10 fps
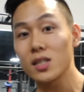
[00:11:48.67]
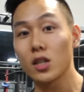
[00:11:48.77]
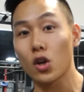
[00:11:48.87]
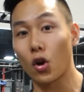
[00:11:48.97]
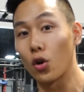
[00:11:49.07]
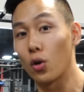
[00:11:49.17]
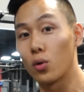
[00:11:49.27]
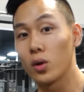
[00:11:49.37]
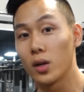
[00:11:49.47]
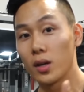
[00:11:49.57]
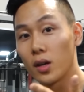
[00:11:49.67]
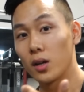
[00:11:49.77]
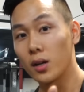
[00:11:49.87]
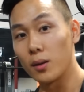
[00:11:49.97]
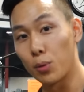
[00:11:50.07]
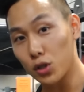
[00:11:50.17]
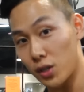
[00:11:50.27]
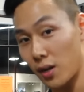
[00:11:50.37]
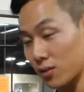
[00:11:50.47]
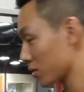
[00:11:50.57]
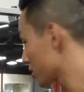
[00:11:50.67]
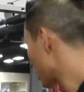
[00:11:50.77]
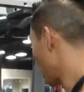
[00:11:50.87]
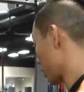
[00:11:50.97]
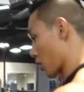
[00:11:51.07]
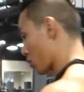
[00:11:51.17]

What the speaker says: easy curl pushdowns. So let's